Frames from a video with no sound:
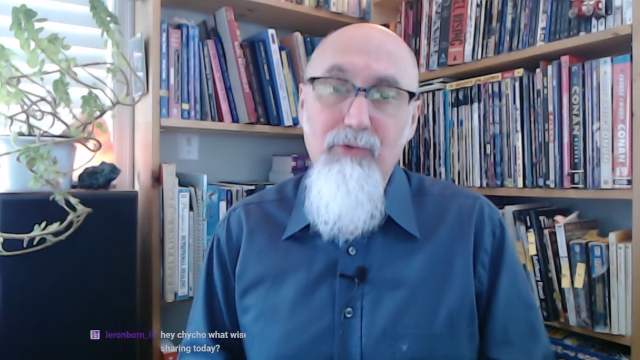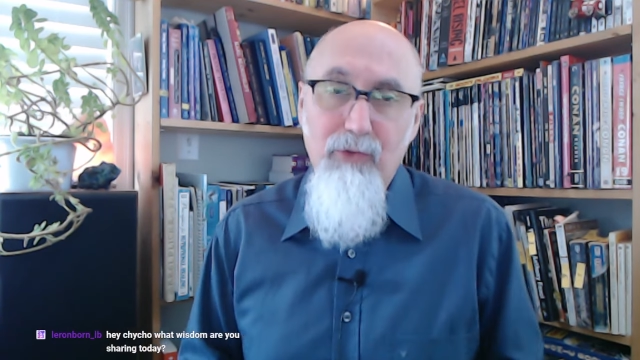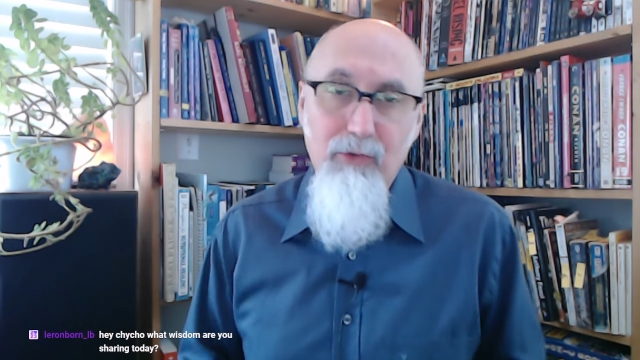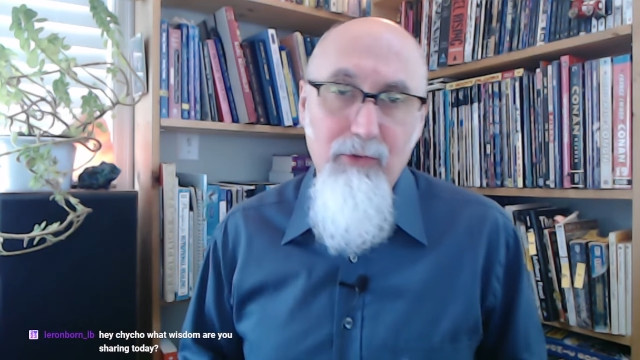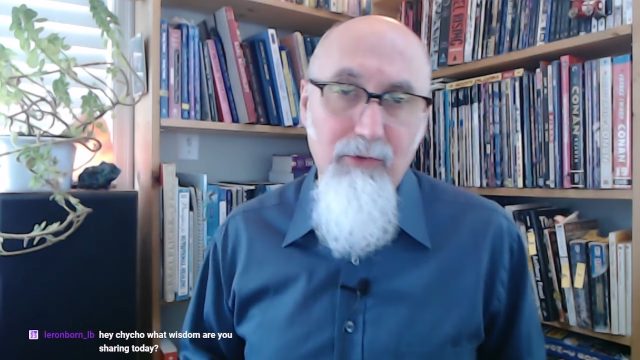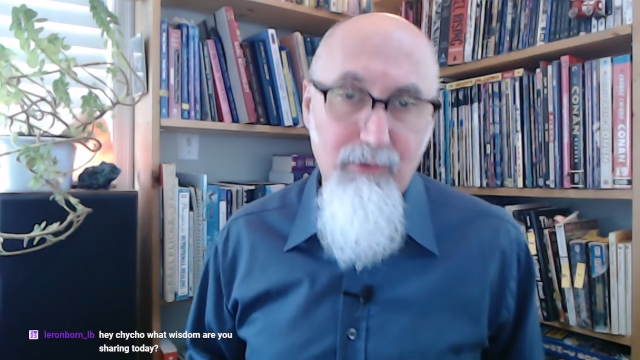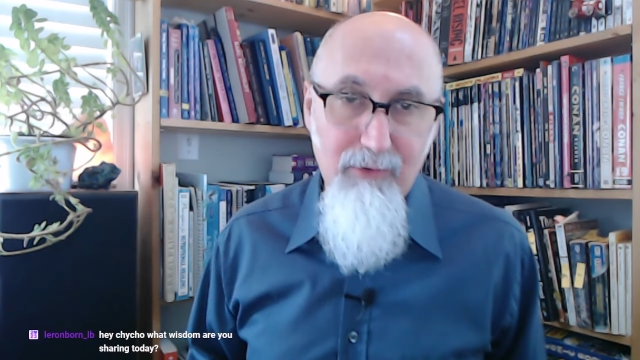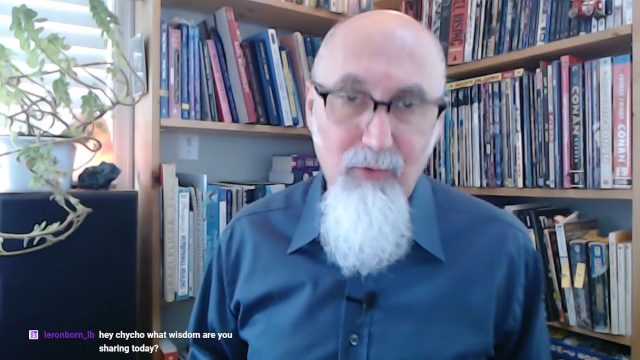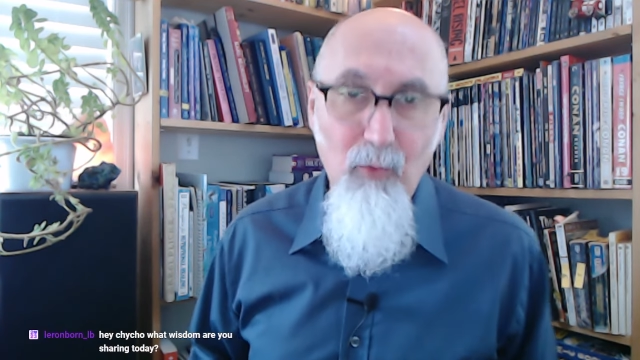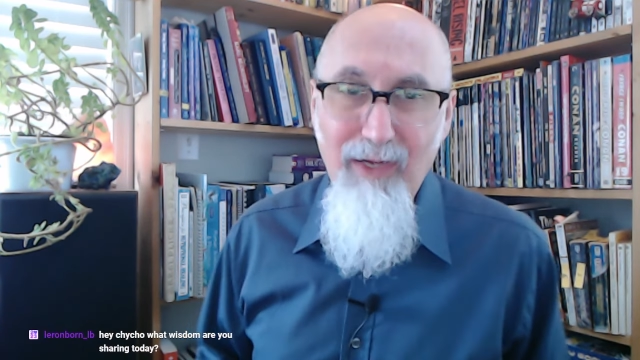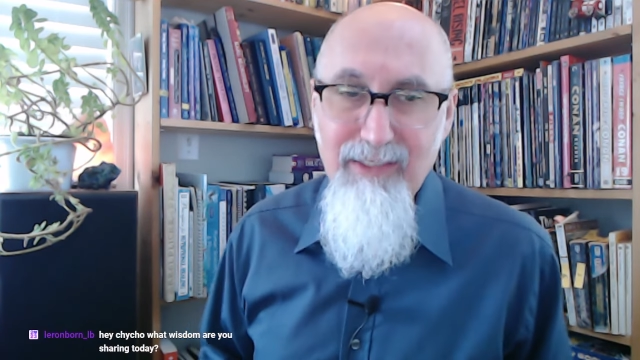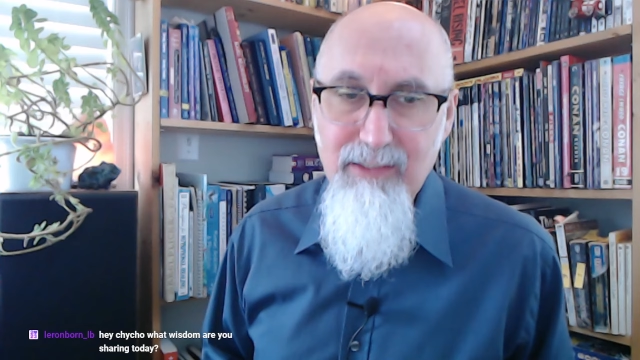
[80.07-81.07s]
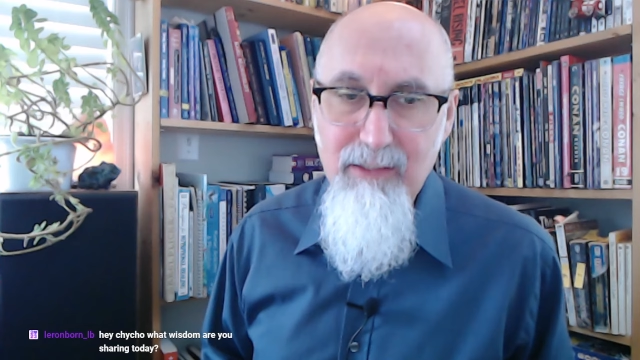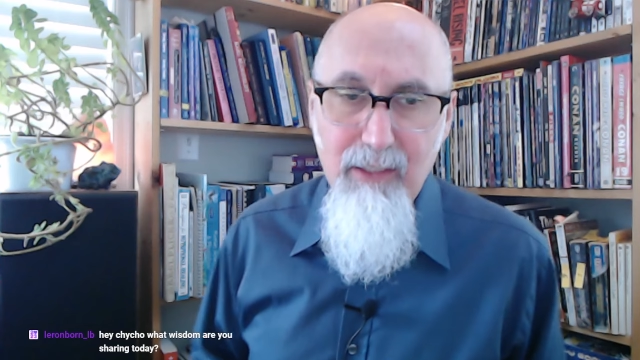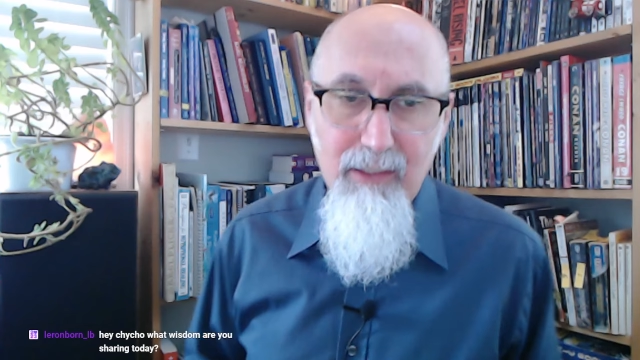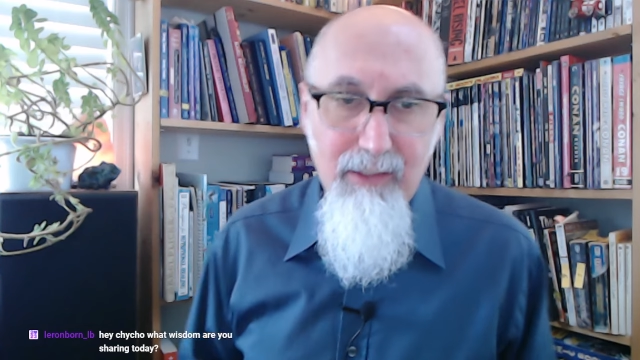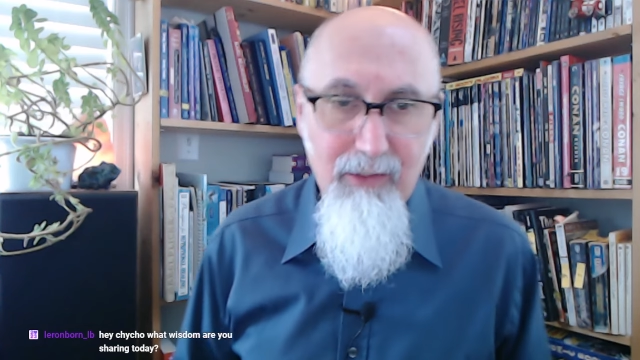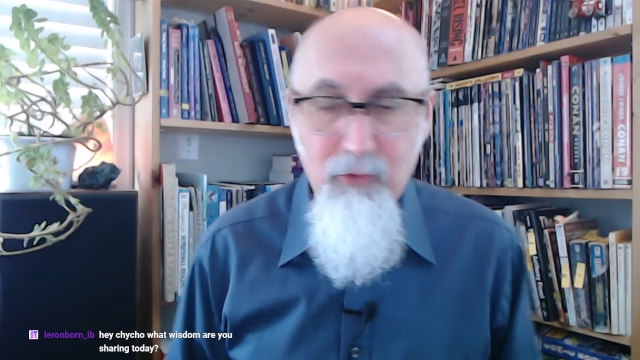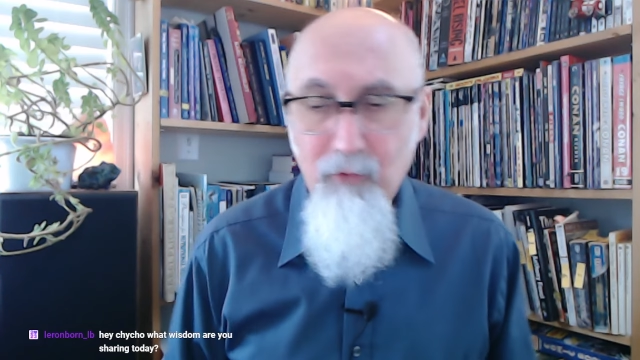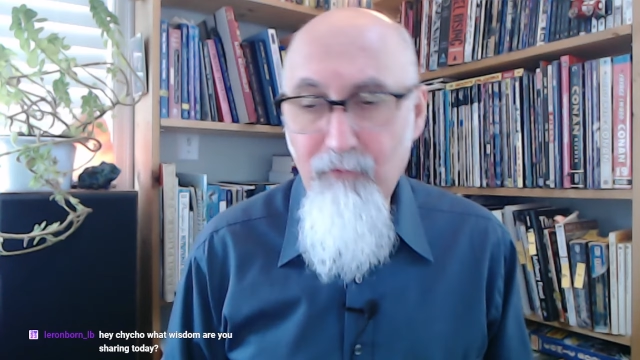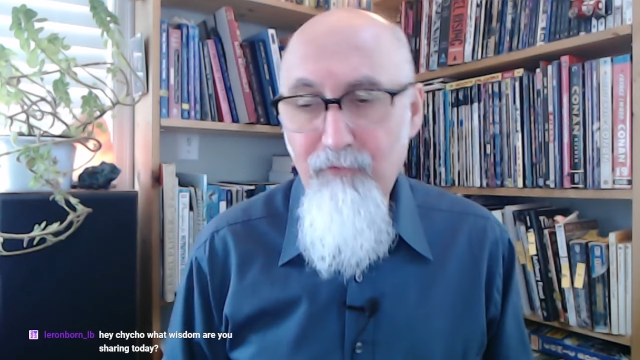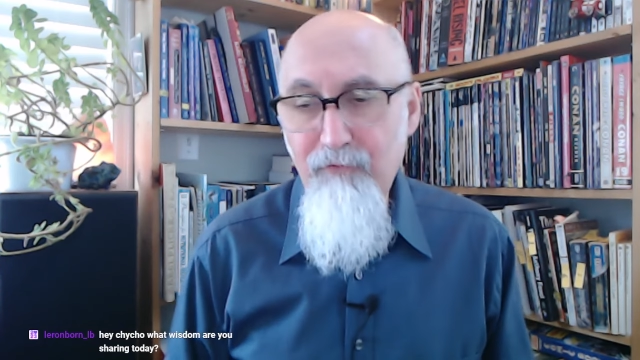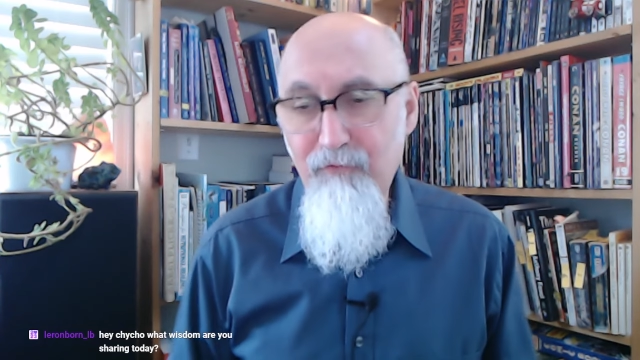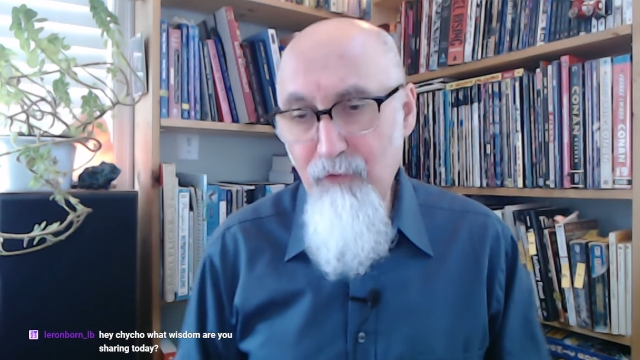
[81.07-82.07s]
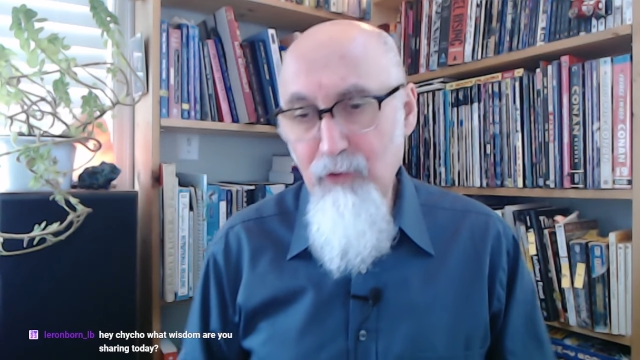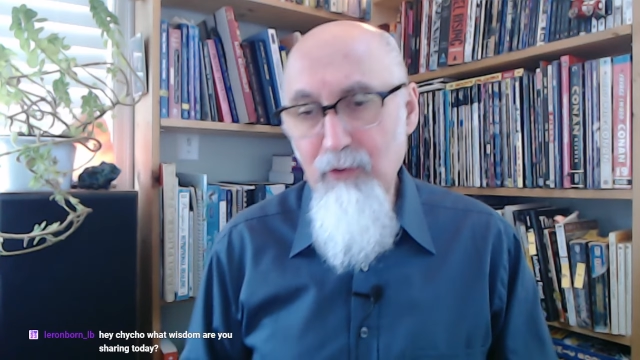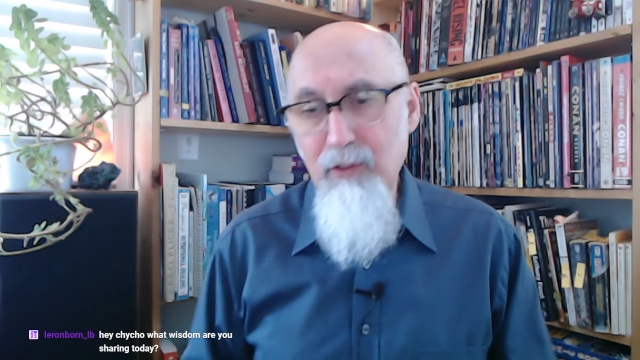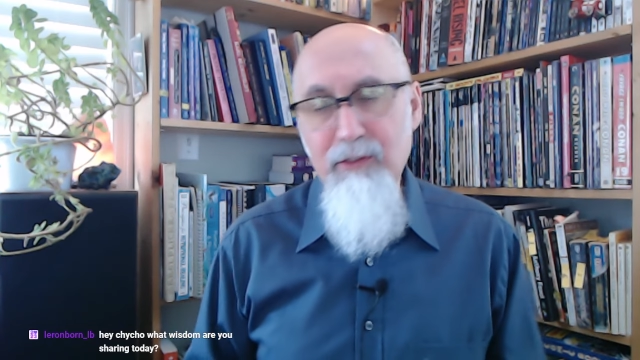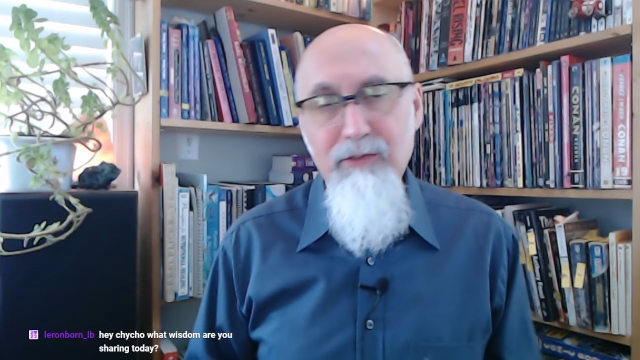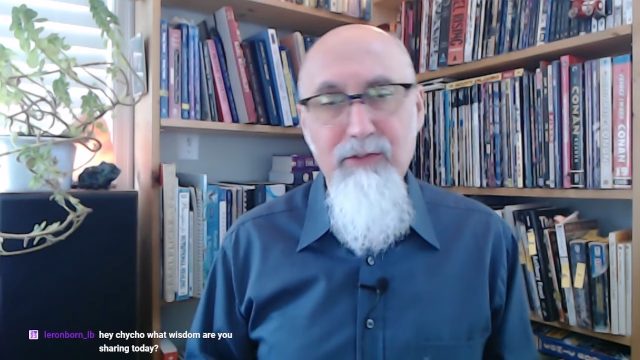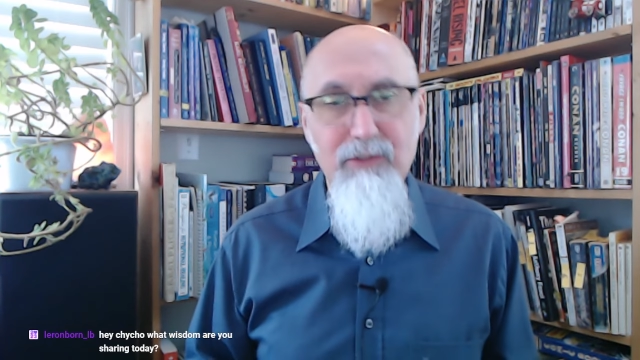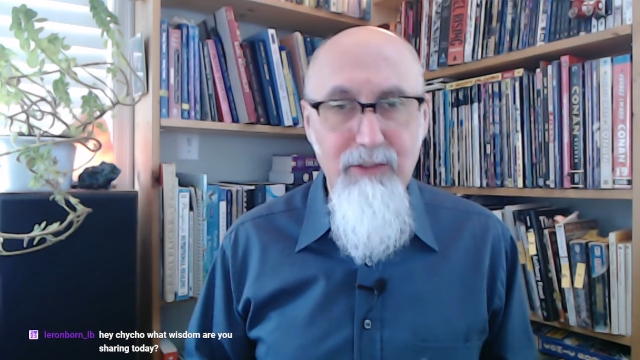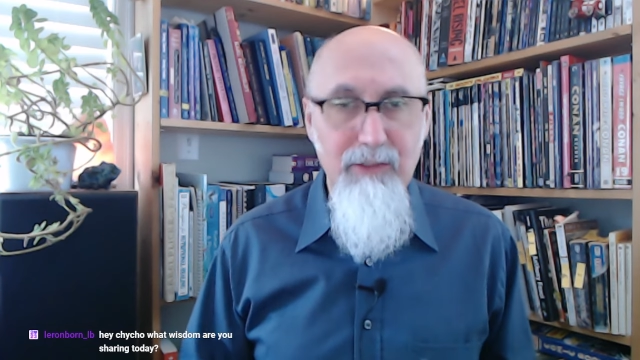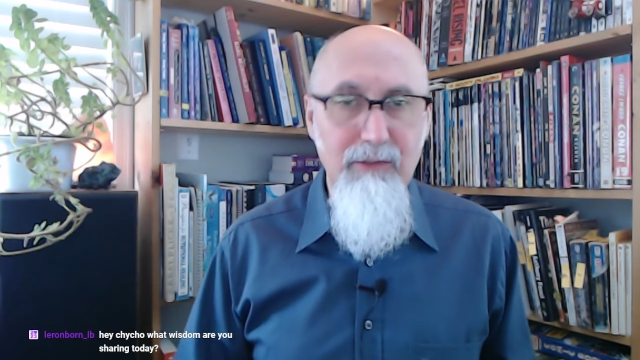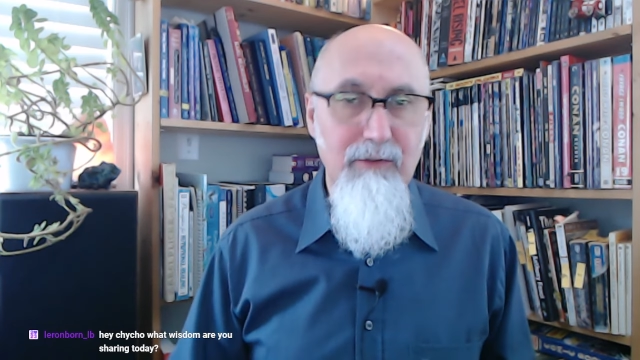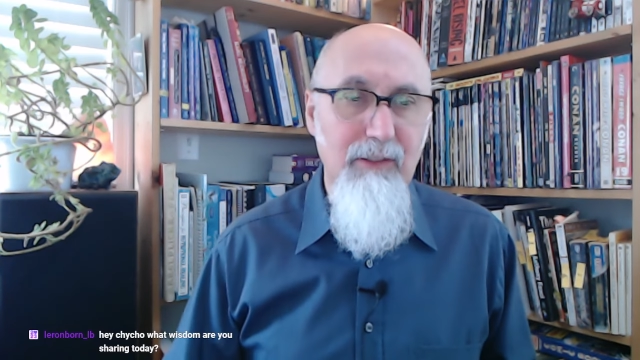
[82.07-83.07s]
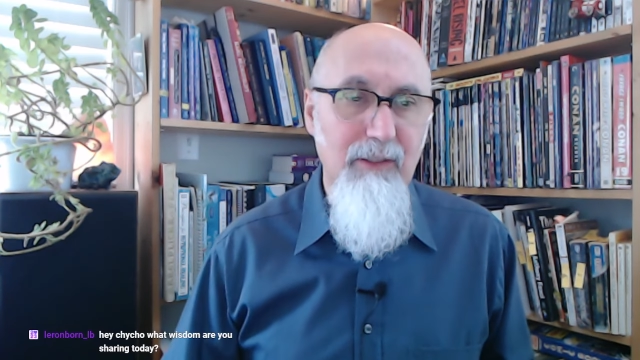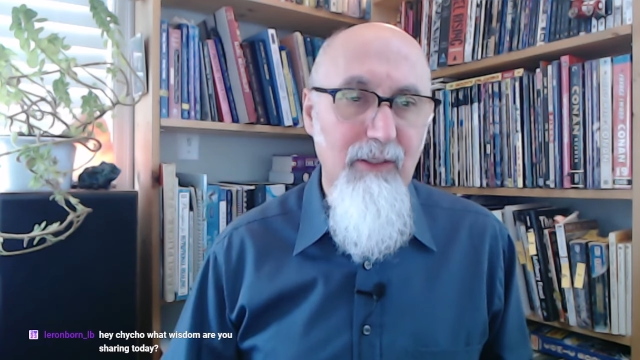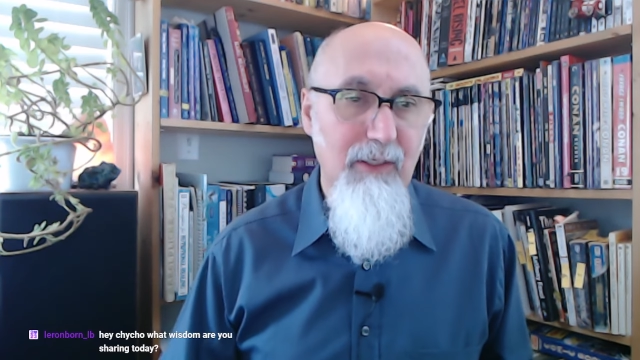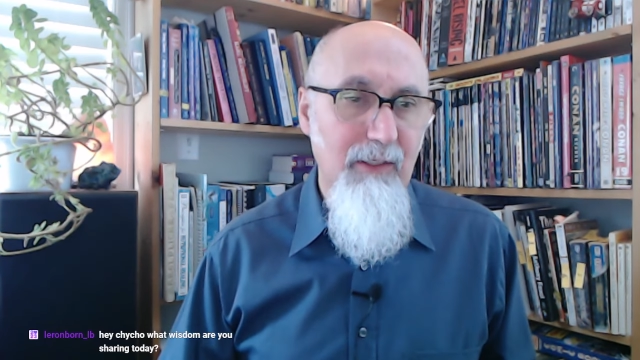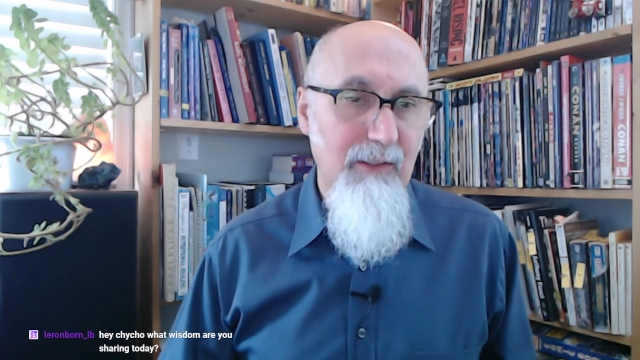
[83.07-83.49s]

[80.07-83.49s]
turn the West into a full-on tyranny